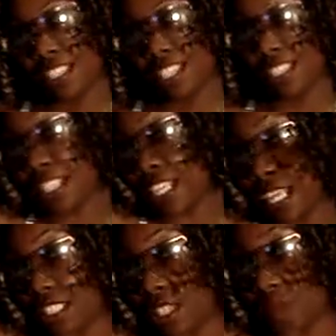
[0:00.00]
it's not
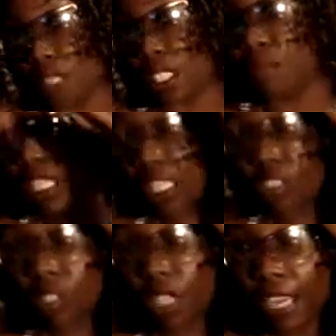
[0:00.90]
a sew-in
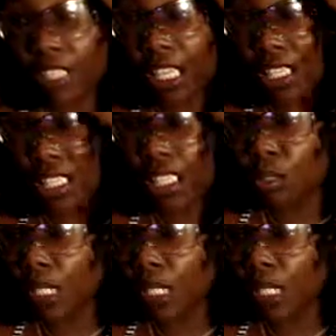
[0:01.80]
because you have that little